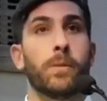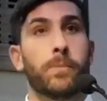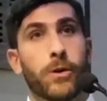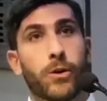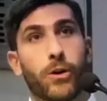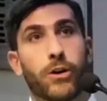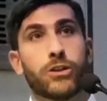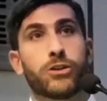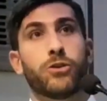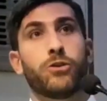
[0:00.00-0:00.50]
new
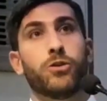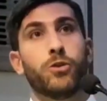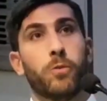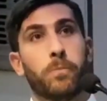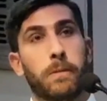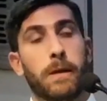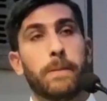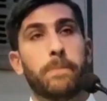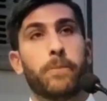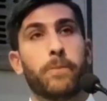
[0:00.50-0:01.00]
immigrants
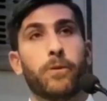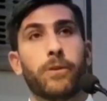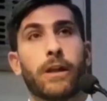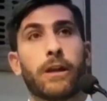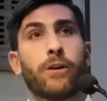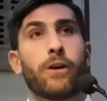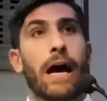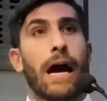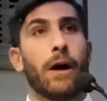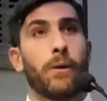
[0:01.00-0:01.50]
or new
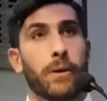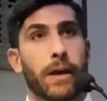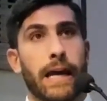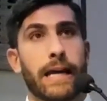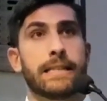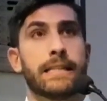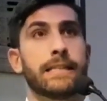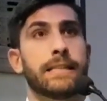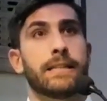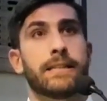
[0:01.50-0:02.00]
people that are
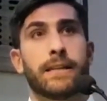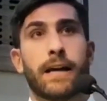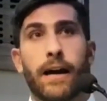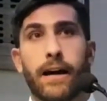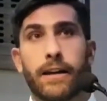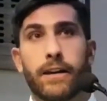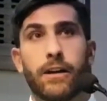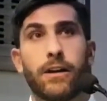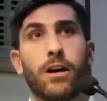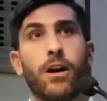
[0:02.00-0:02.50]
outcast in
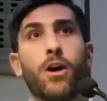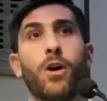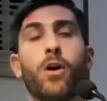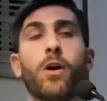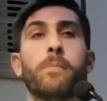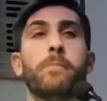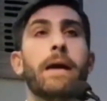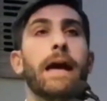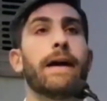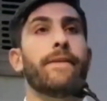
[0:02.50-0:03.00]
society
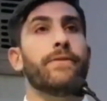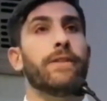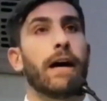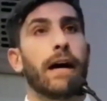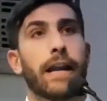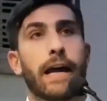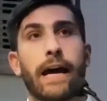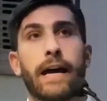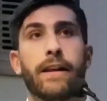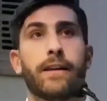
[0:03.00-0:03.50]
or may
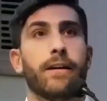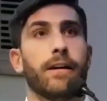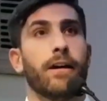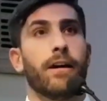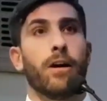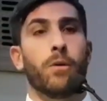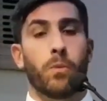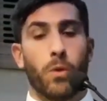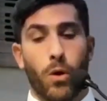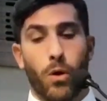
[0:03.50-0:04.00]
have not had
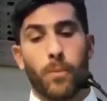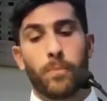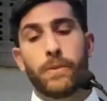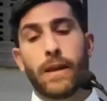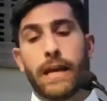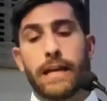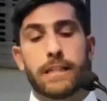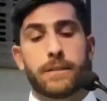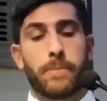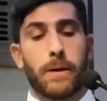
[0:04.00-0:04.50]
a
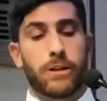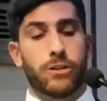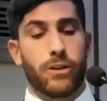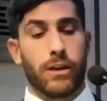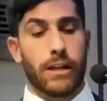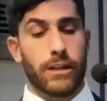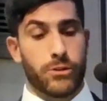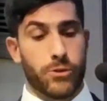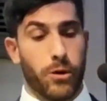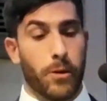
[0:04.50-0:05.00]
role,
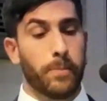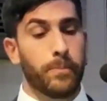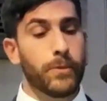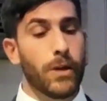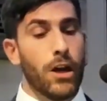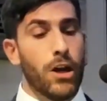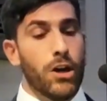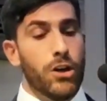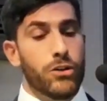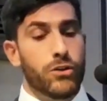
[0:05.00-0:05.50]
especially in this
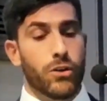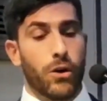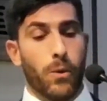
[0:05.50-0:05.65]
role.